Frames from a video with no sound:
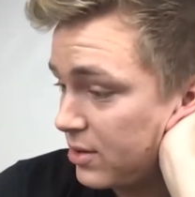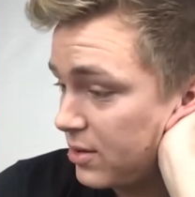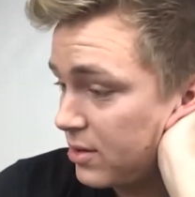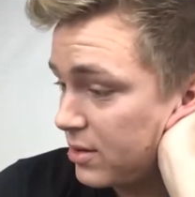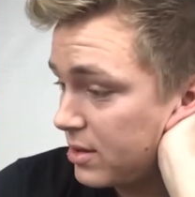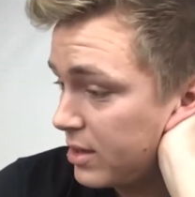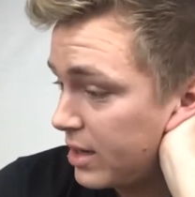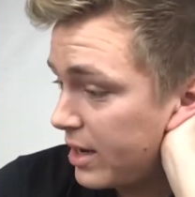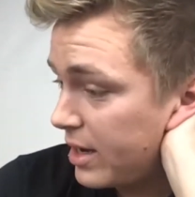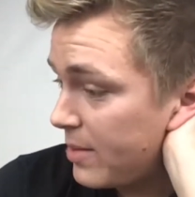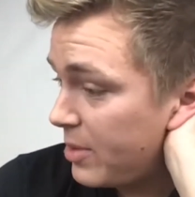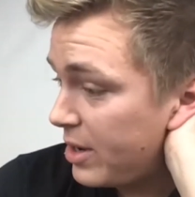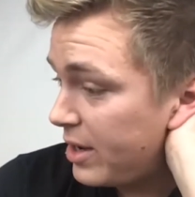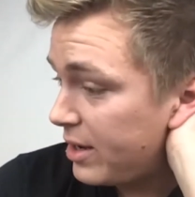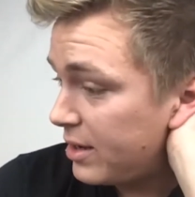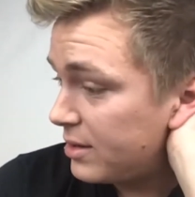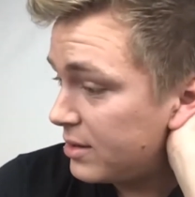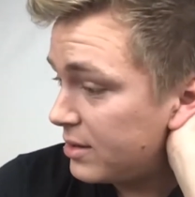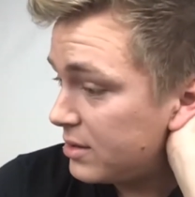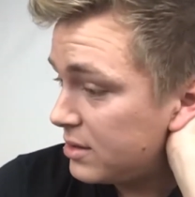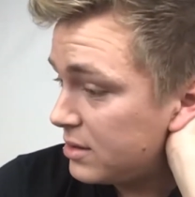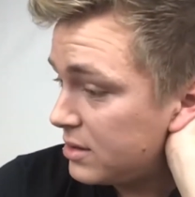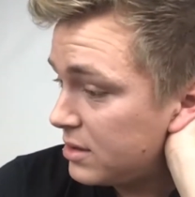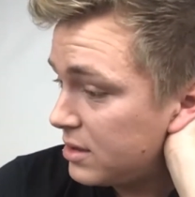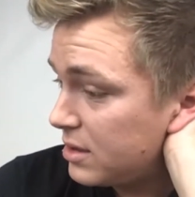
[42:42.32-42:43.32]
I
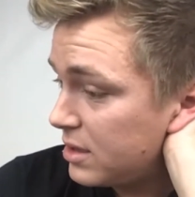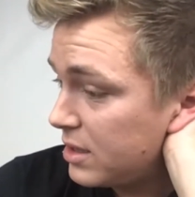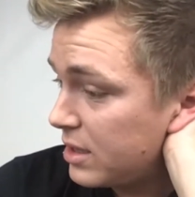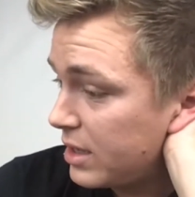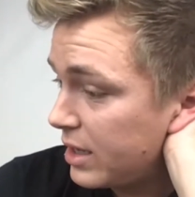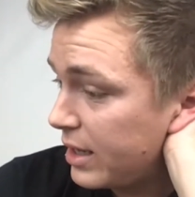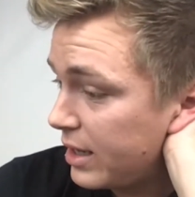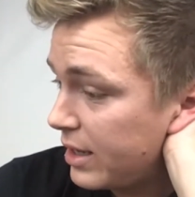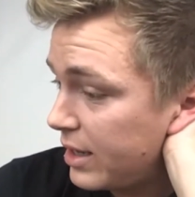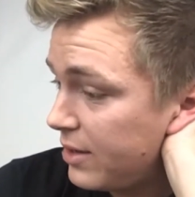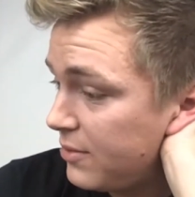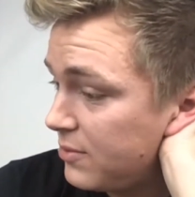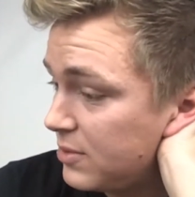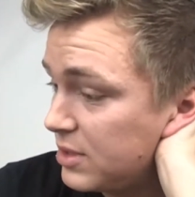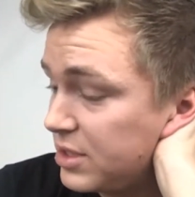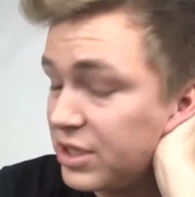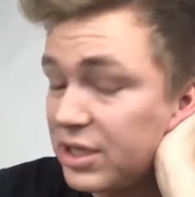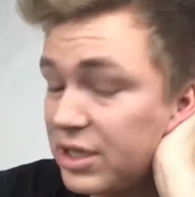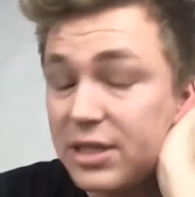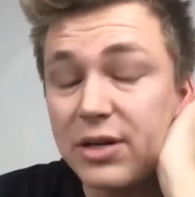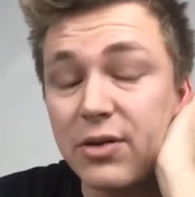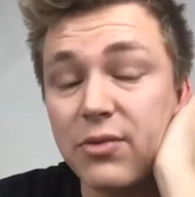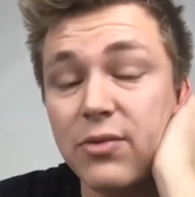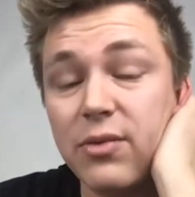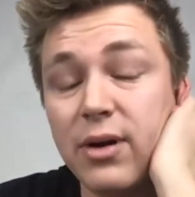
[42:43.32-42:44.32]
mean, he was
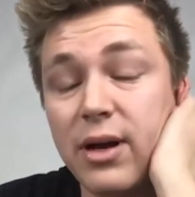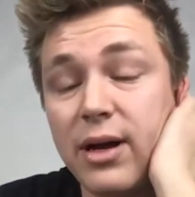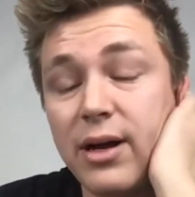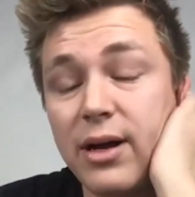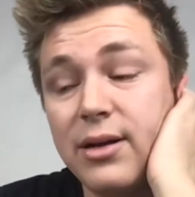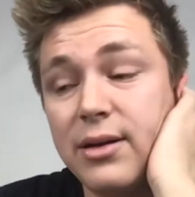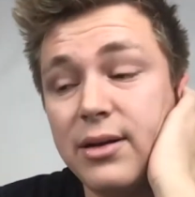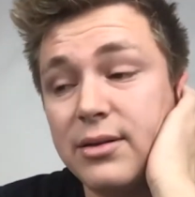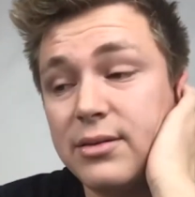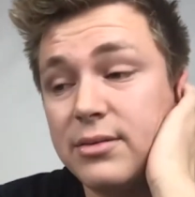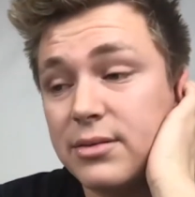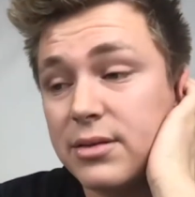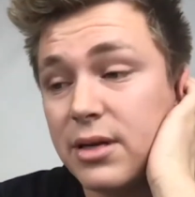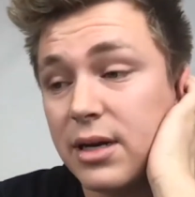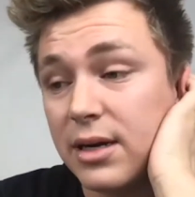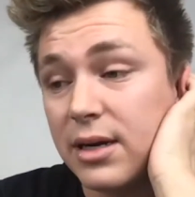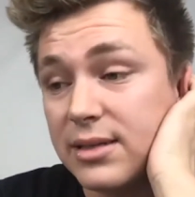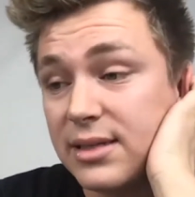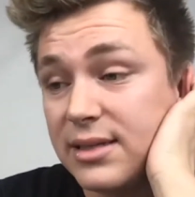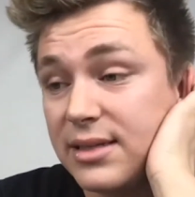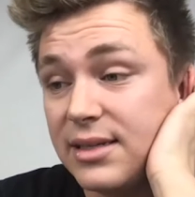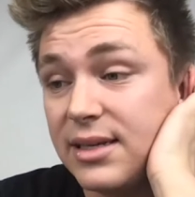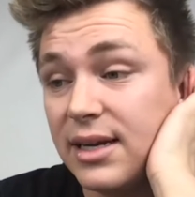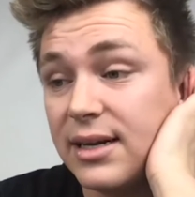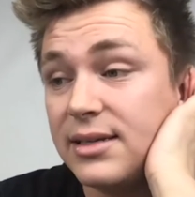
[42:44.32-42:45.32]
just a
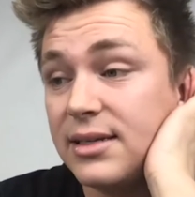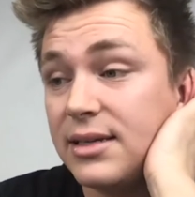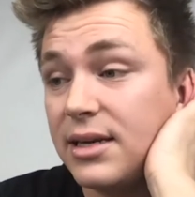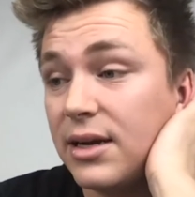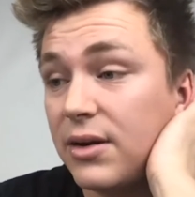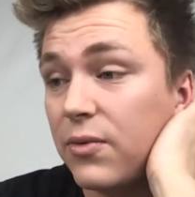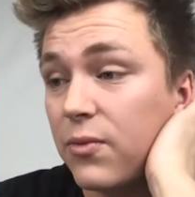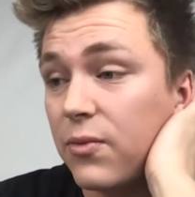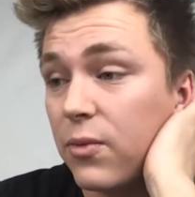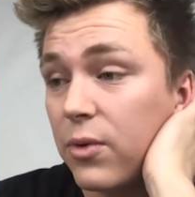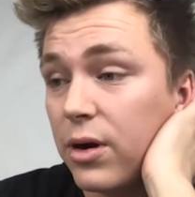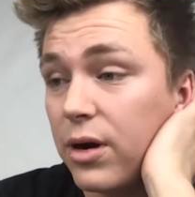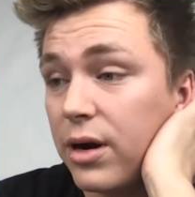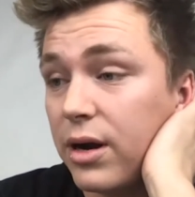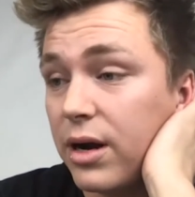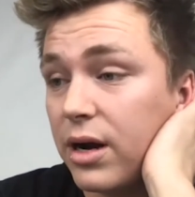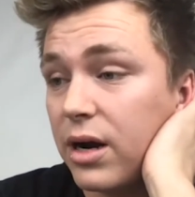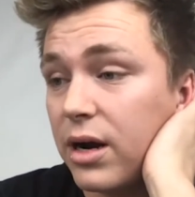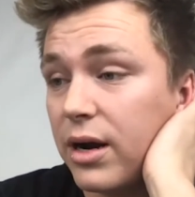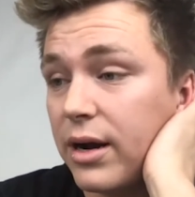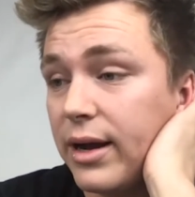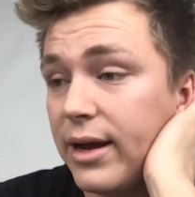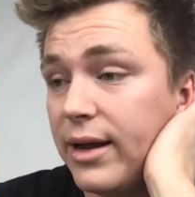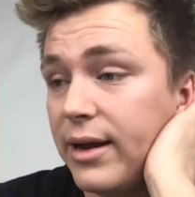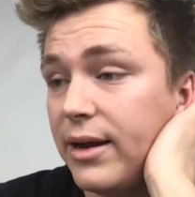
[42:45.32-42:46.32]
consistent
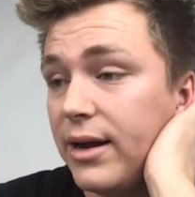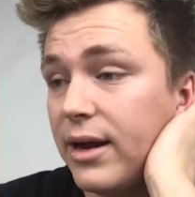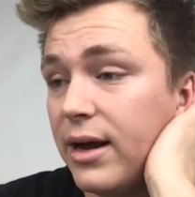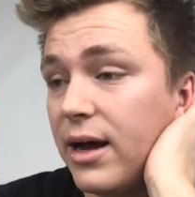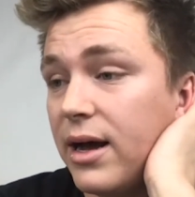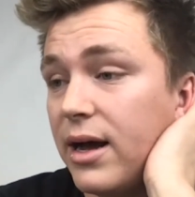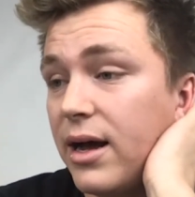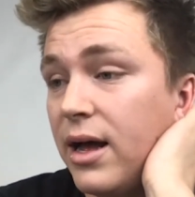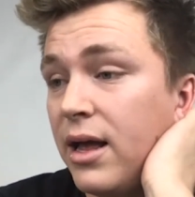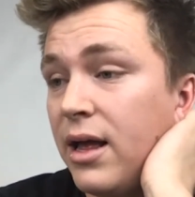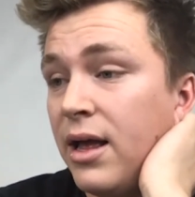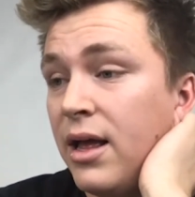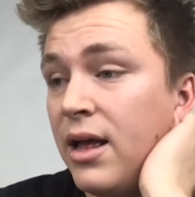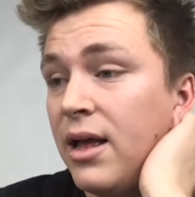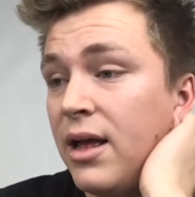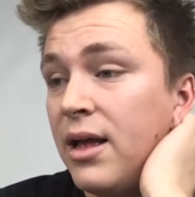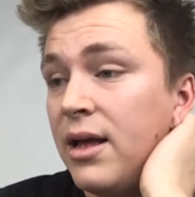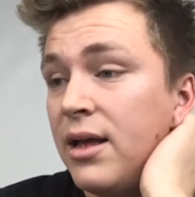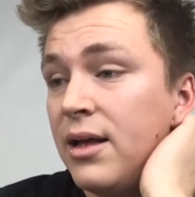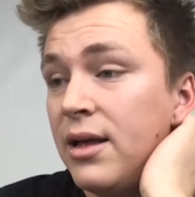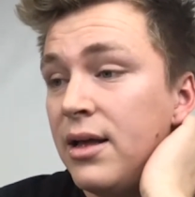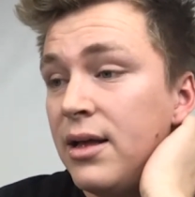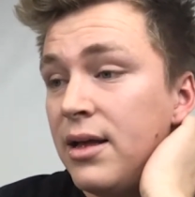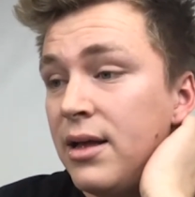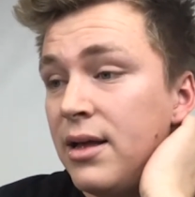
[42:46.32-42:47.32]
worker, and
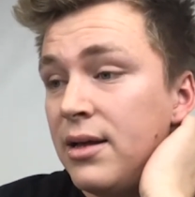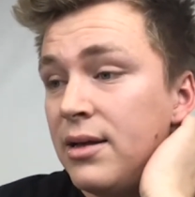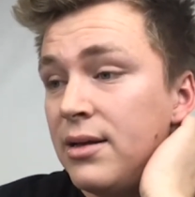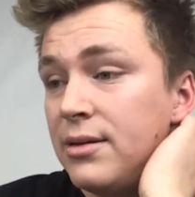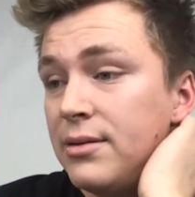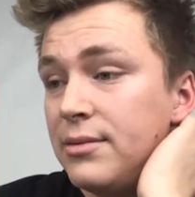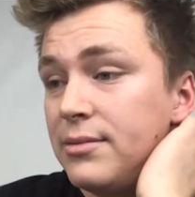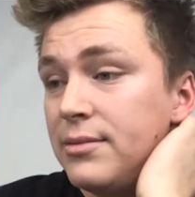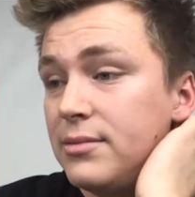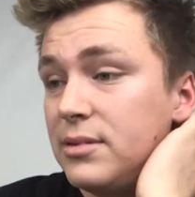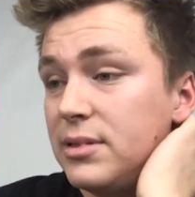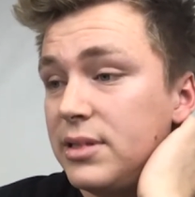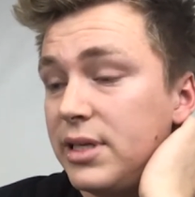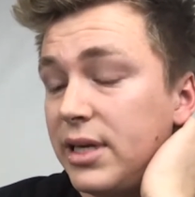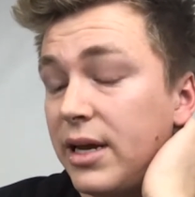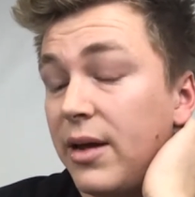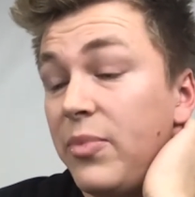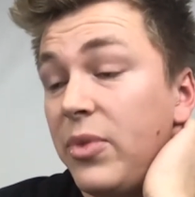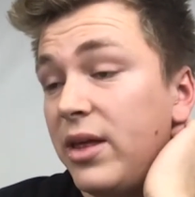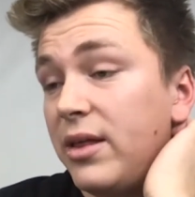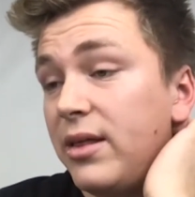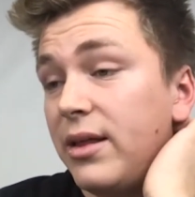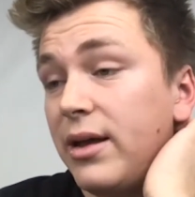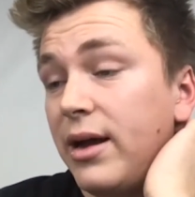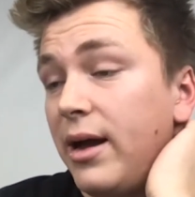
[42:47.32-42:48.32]

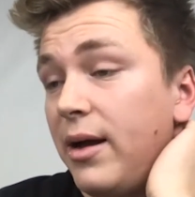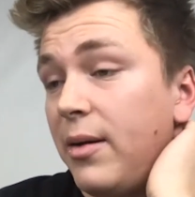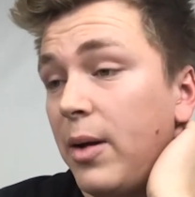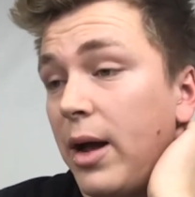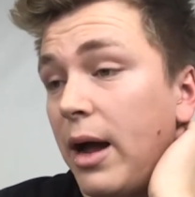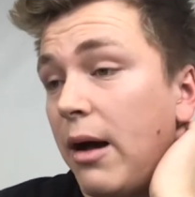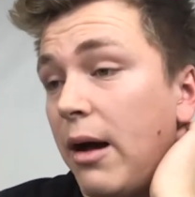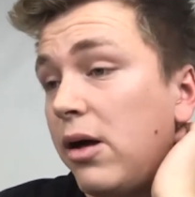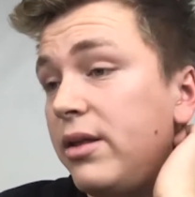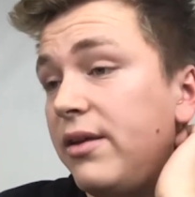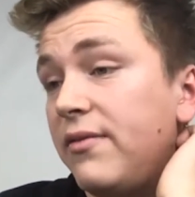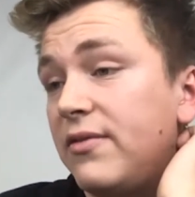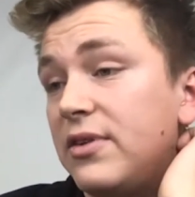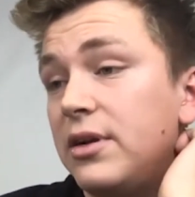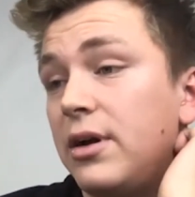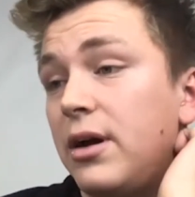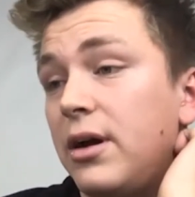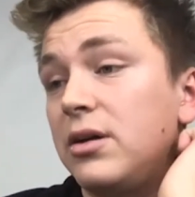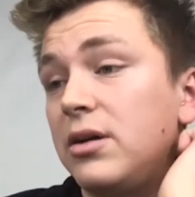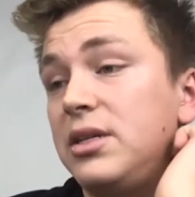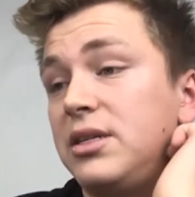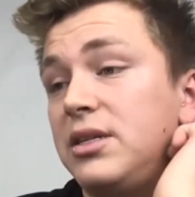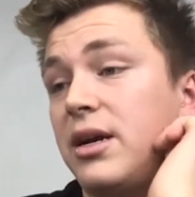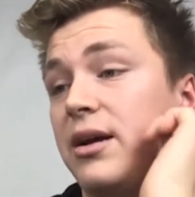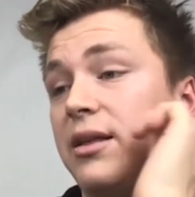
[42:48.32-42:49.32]
something that I'll
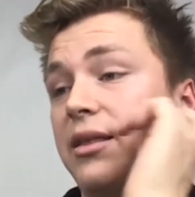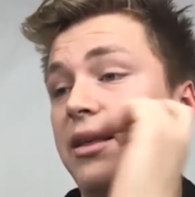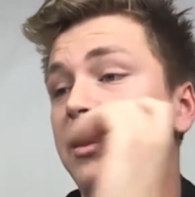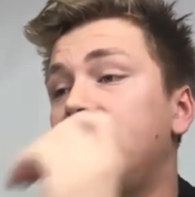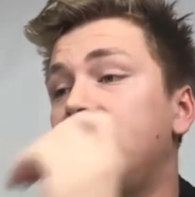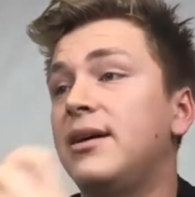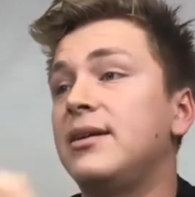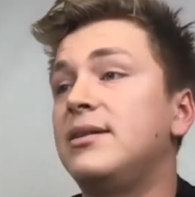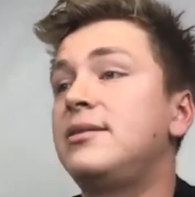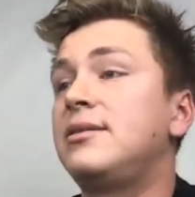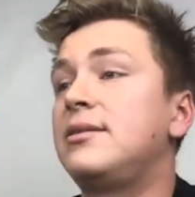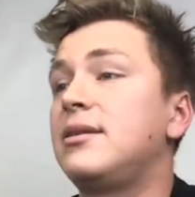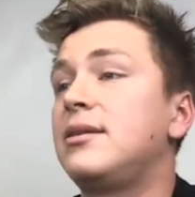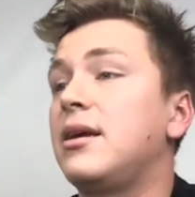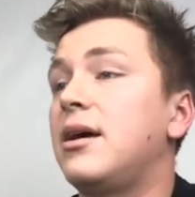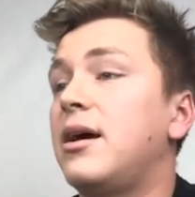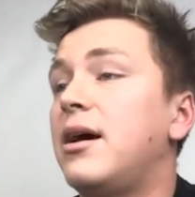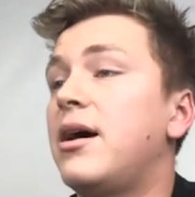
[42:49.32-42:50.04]
share this.